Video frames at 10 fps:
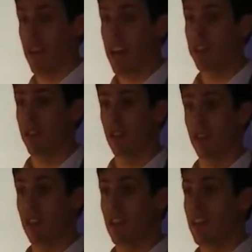that the
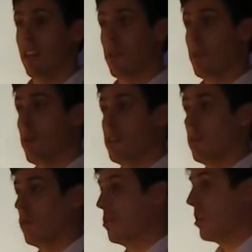project was started
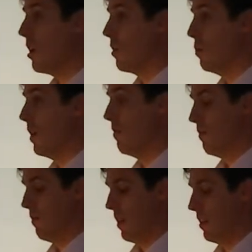with is
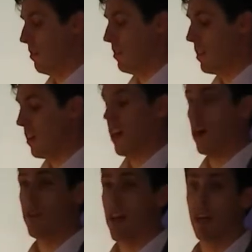not outdated before you
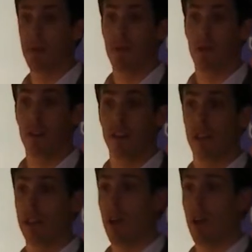actually go live.